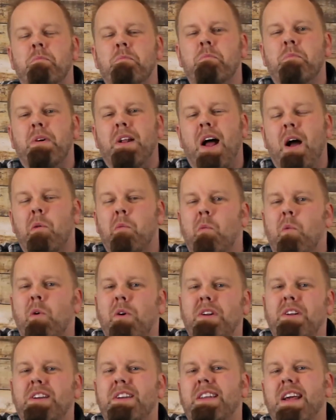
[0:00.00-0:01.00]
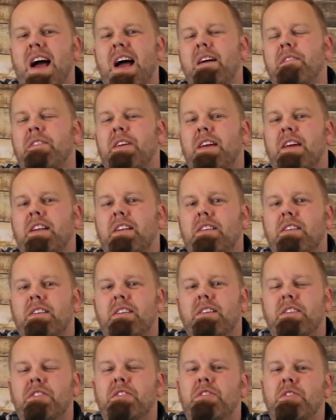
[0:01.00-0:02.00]
But I want to dive in
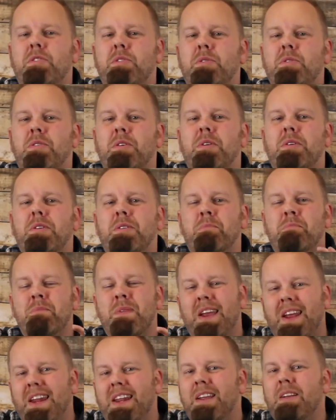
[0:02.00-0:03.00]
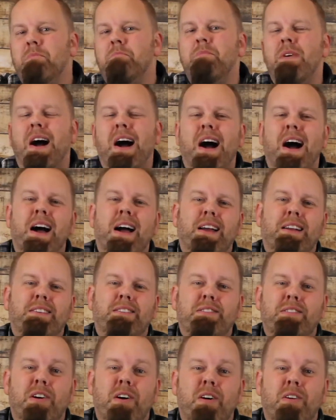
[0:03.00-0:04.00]
to the meaning behind
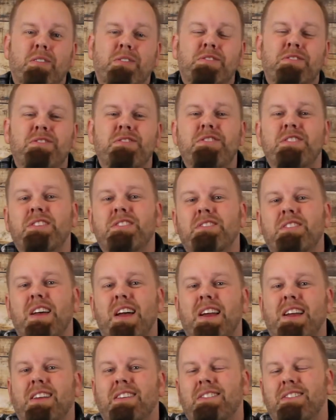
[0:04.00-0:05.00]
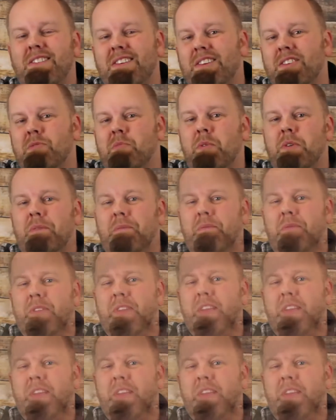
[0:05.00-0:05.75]
songs just like this one.